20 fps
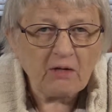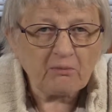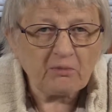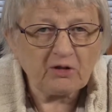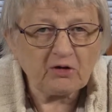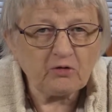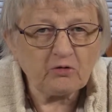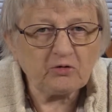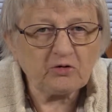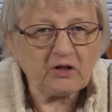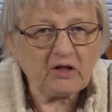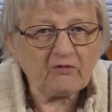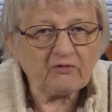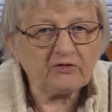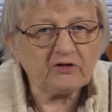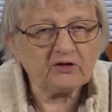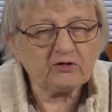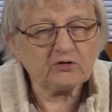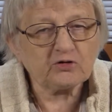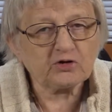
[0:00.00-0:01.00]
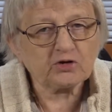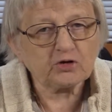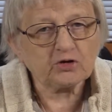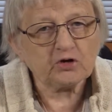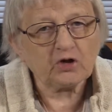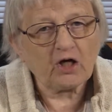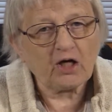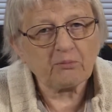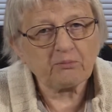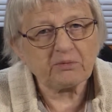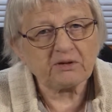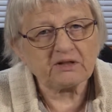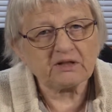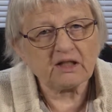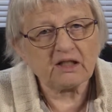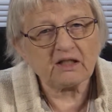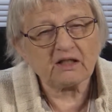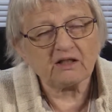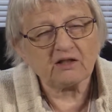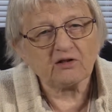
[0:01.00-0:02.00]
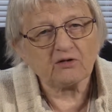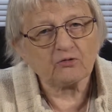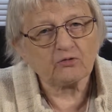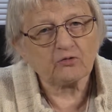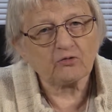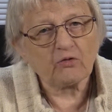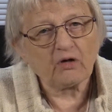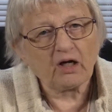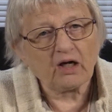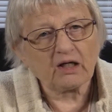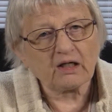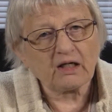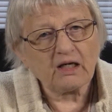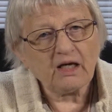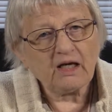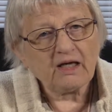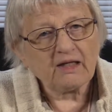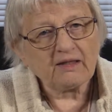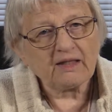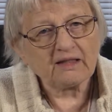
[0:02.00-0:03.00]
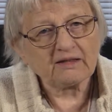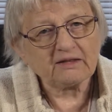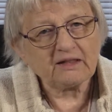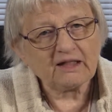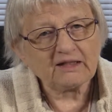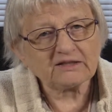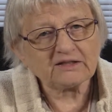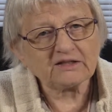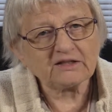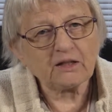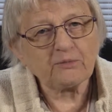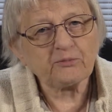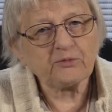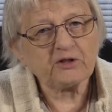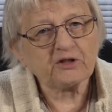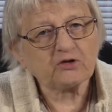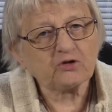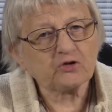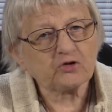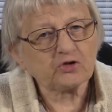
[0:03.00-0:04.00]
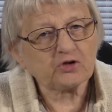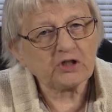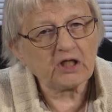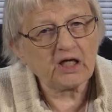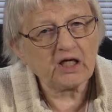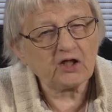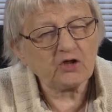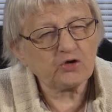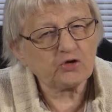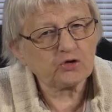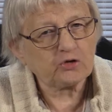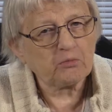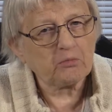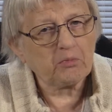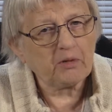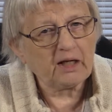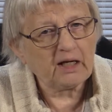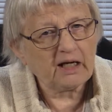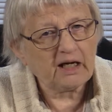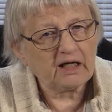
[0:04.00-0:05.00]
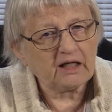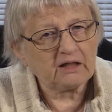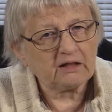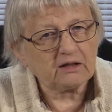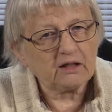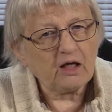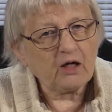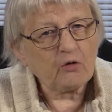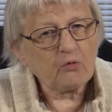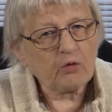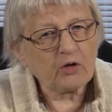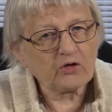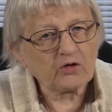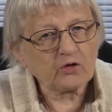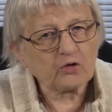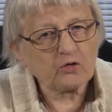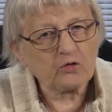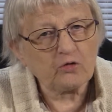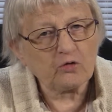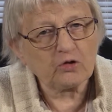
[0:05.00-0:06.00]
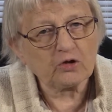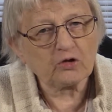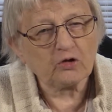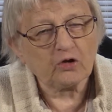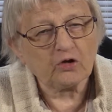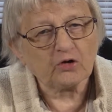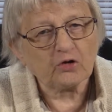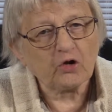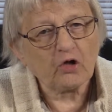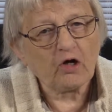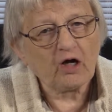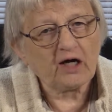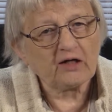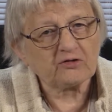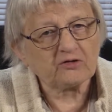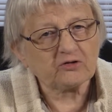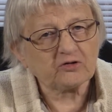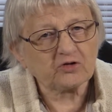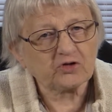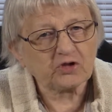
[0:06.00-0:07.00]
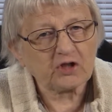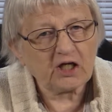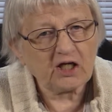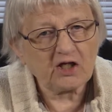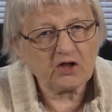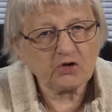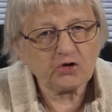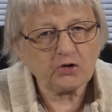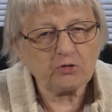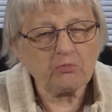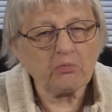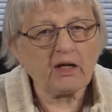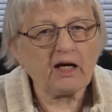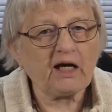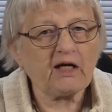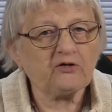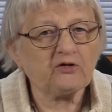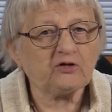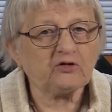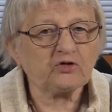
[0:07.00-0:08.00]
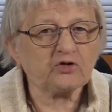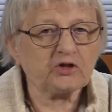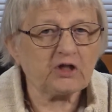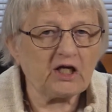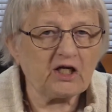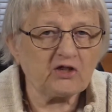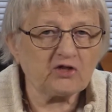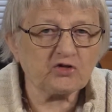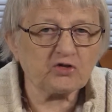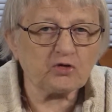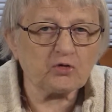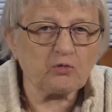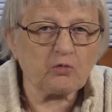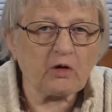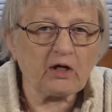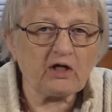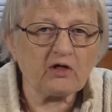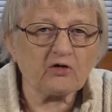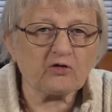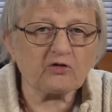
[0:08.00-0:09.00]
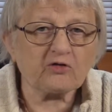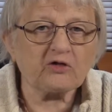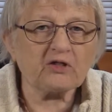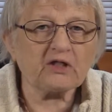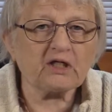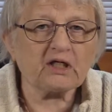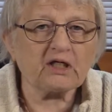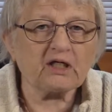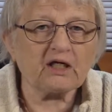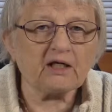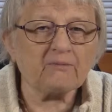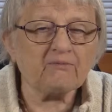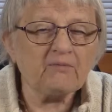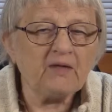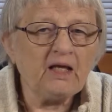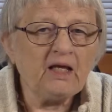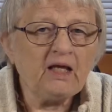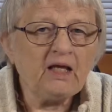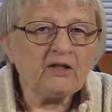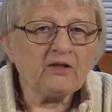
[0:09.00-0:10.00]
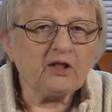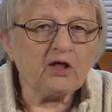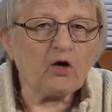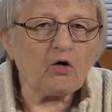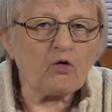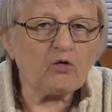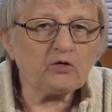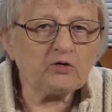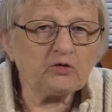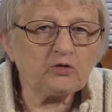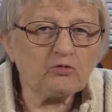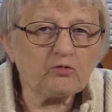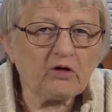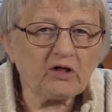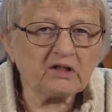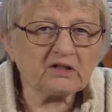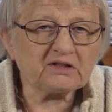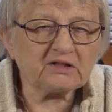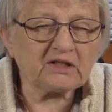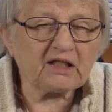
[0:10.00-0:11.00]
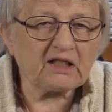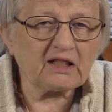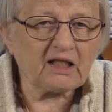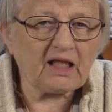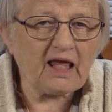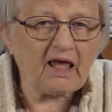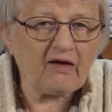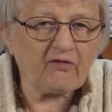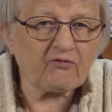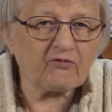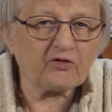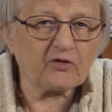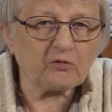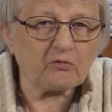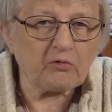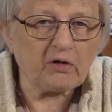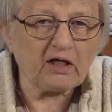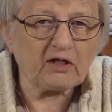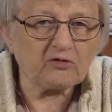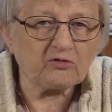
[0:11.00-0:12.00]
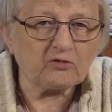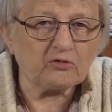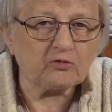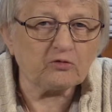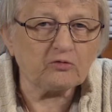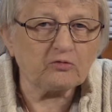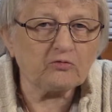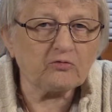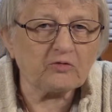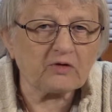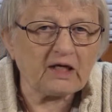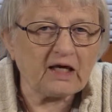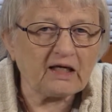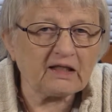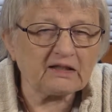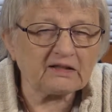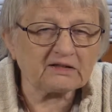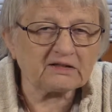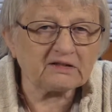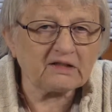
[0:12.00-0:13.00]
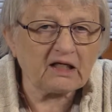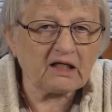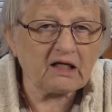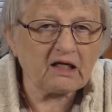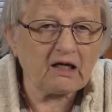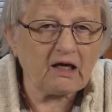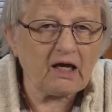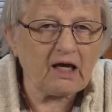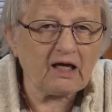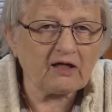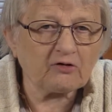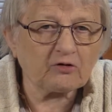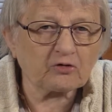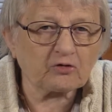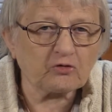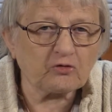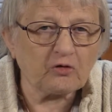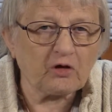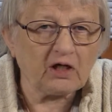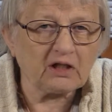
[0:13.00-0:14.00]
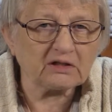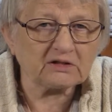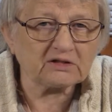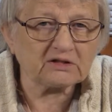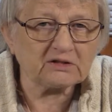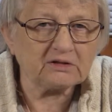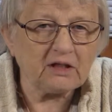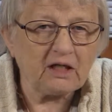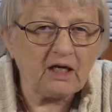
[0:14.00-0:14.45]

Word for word: but you definitely should not be taking a drug that does something to change your mind, whether good or not, to change your mind and change the way you're thinking. The only drugs that have the right to do that are psychiatric drugs